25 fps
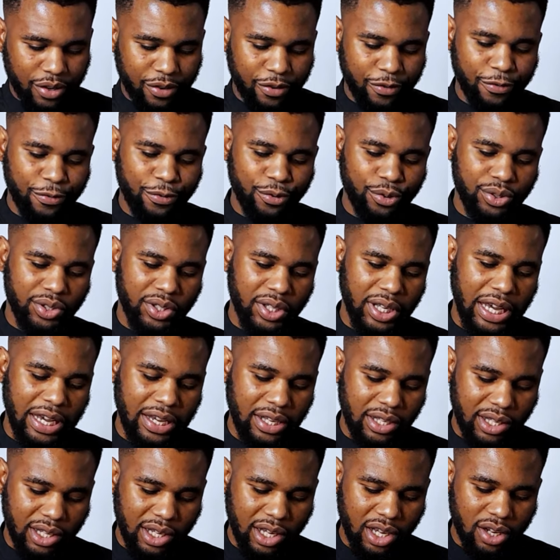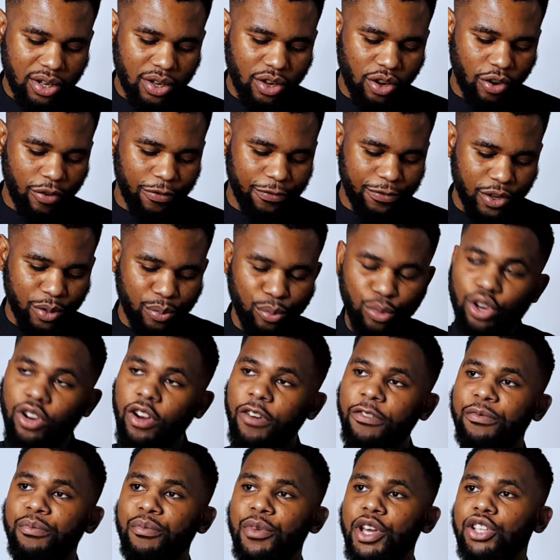Verse 18 of the book
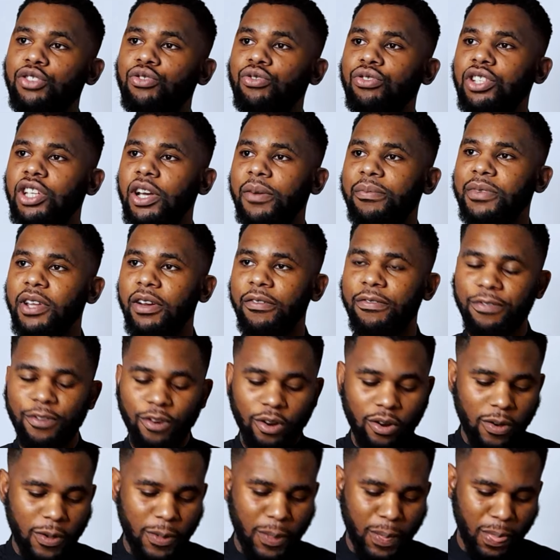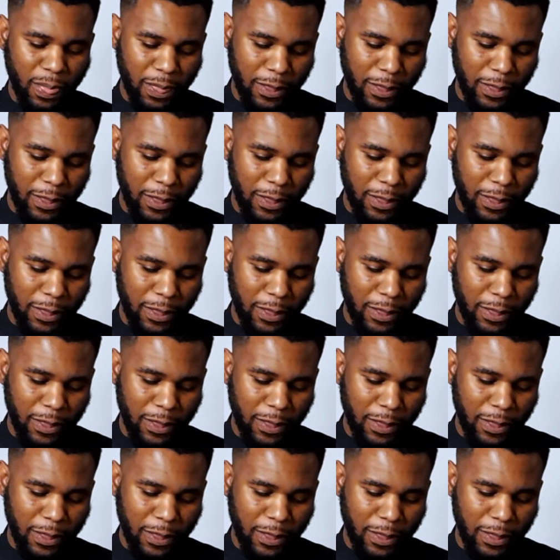of Matthew, chapter 4.